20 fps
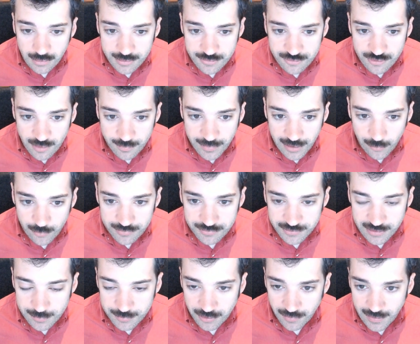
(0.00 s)
Let's jump back. We
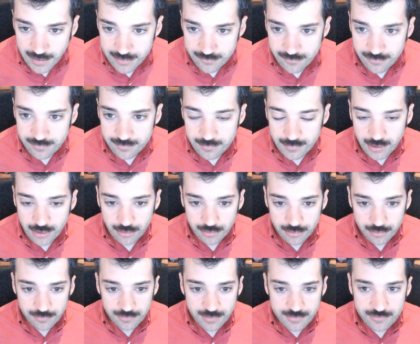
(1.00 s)
skipped a lot of
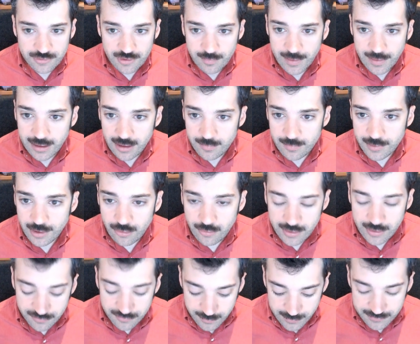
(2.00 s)
clues. Let's jump back up here.
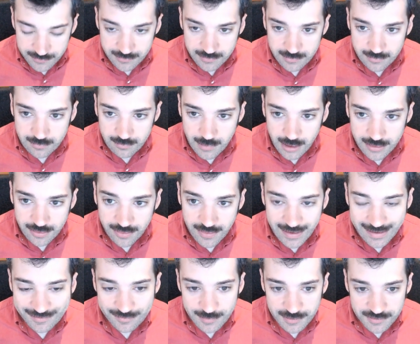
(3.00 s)
Christmas
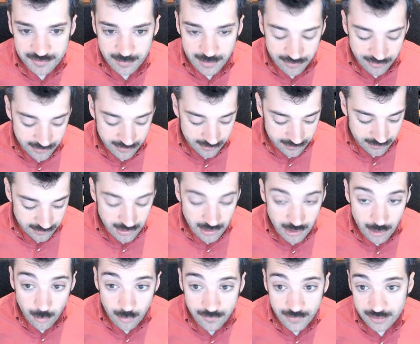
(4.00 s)
month, Xmas month. That's
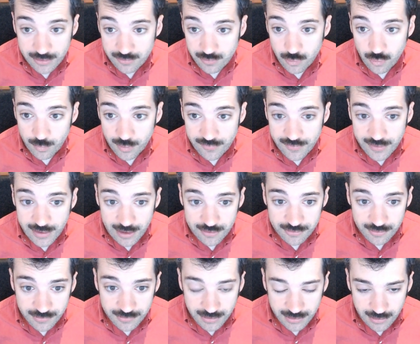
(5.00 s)
we've got two
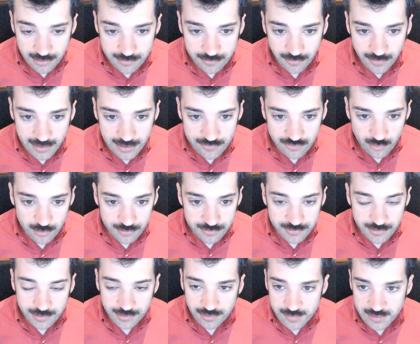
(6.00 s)
abbreviations in here, so the answer will
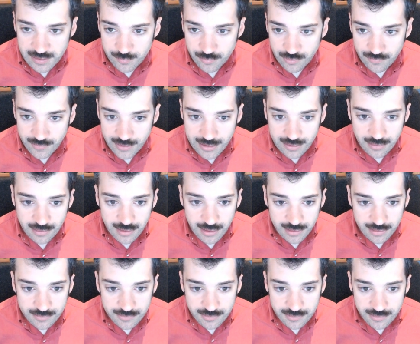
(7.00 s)
certainly be abbreviated,
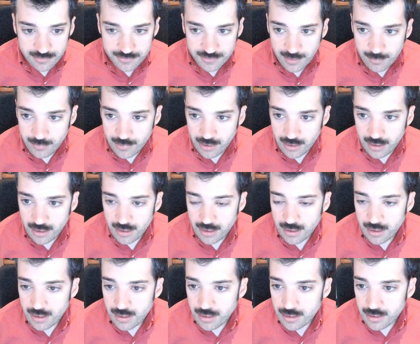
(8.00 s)
and it's December
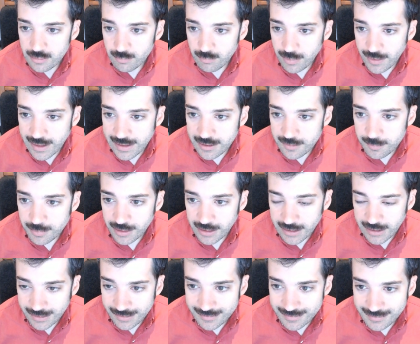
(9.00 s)
blank
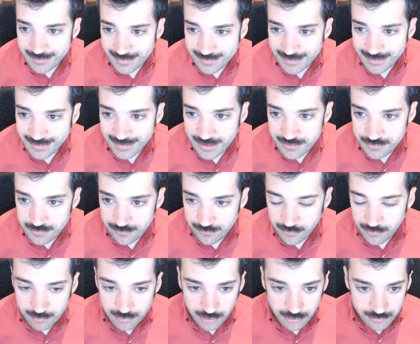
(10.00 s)
planet, designation for